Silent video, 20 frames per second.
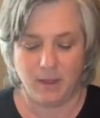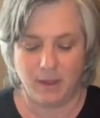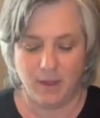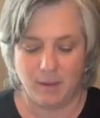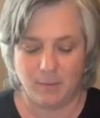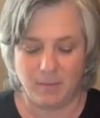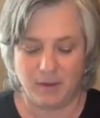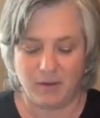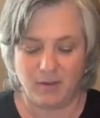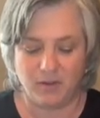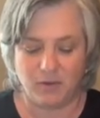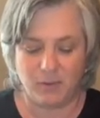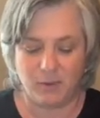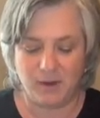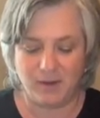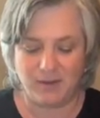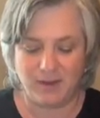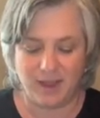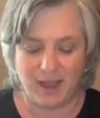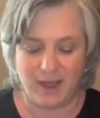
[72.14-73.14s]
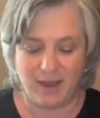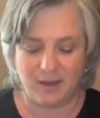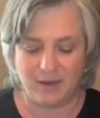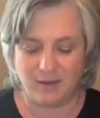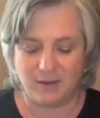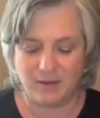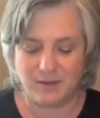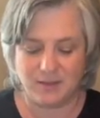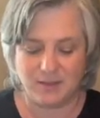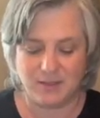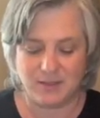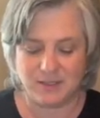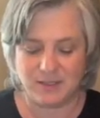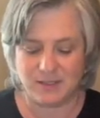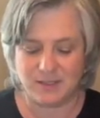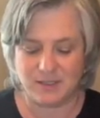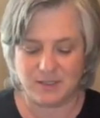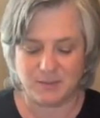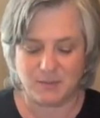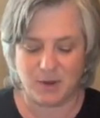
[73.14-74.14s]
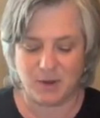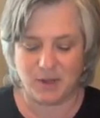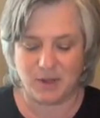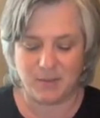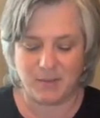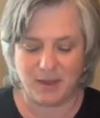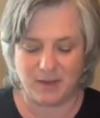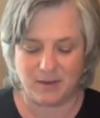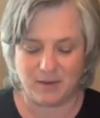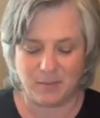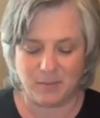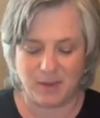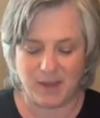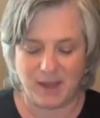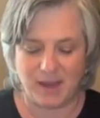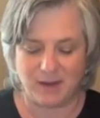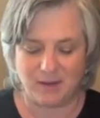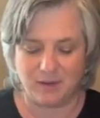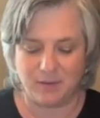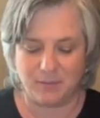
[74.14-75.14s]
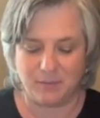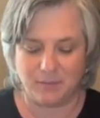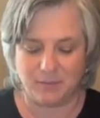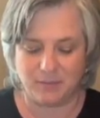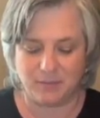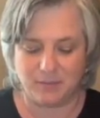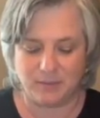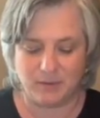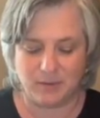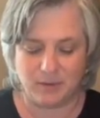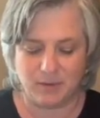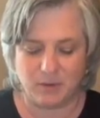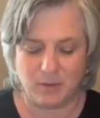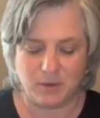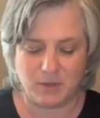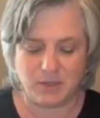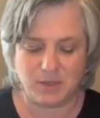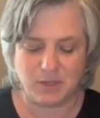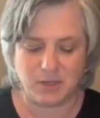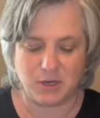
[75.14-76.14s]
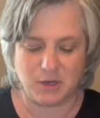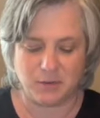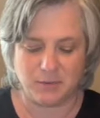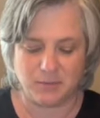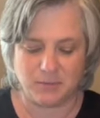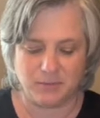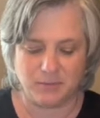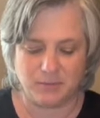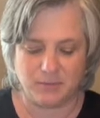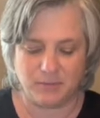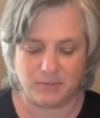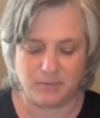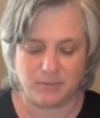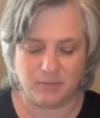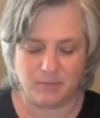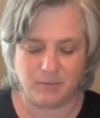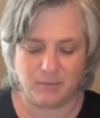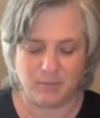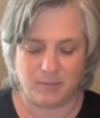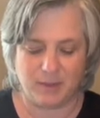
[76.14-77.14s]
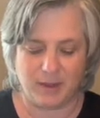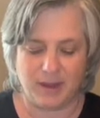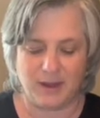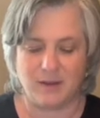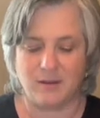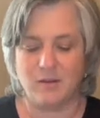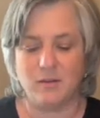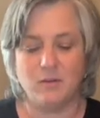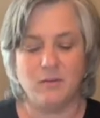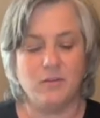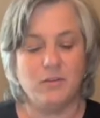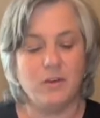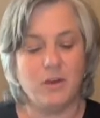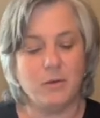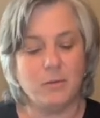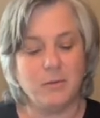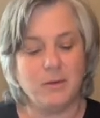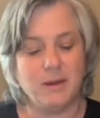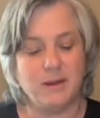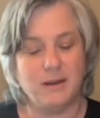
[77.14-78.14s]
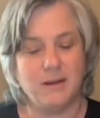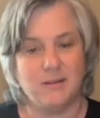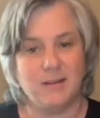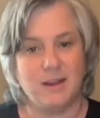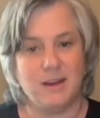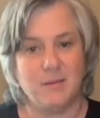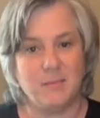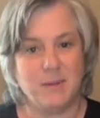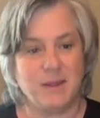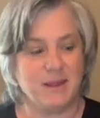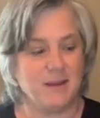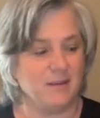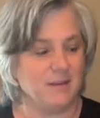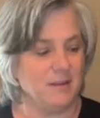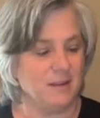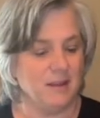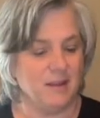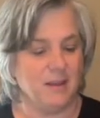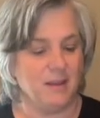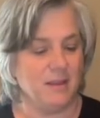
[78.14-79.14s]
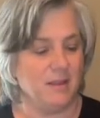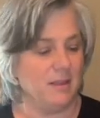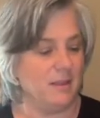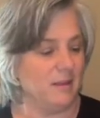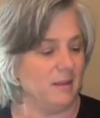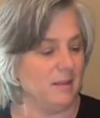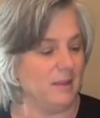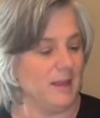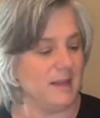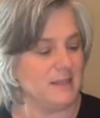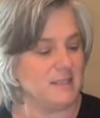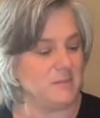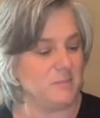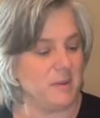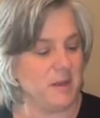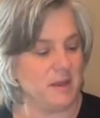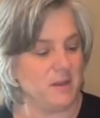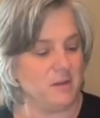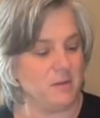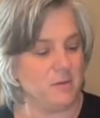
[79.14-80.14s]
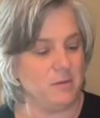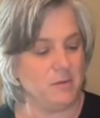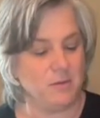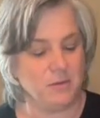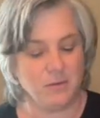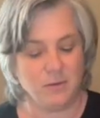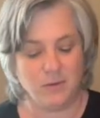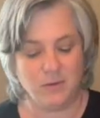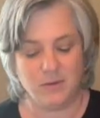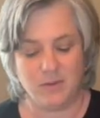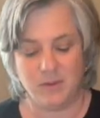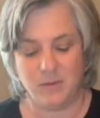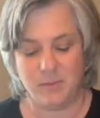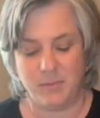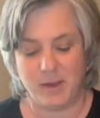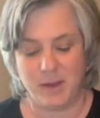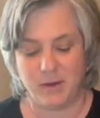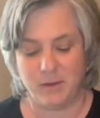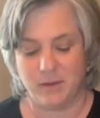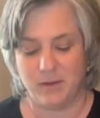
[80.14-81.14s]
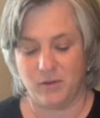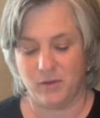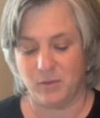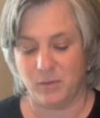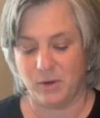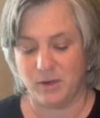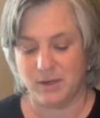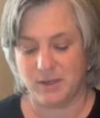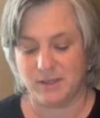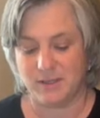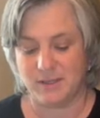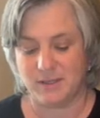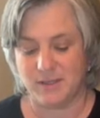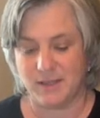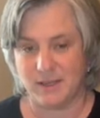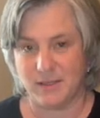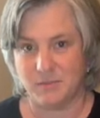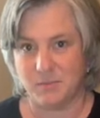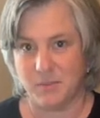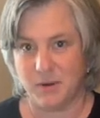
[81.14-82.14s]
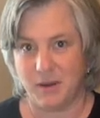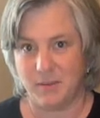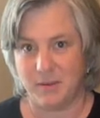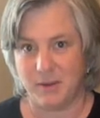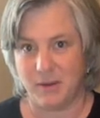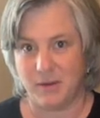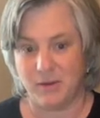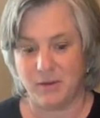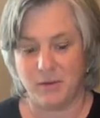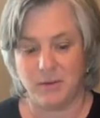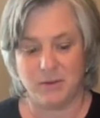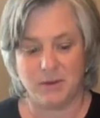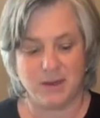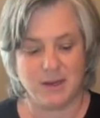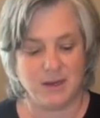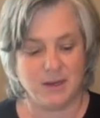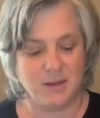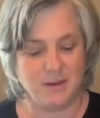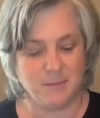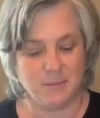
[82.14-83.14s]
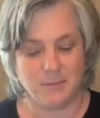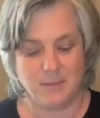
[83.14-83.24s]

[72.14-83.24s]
by squeezing out just a small amount of paint onto your plate. You don't need a ton of paint. The less paint you use, the better this works. That's probably all you'll need.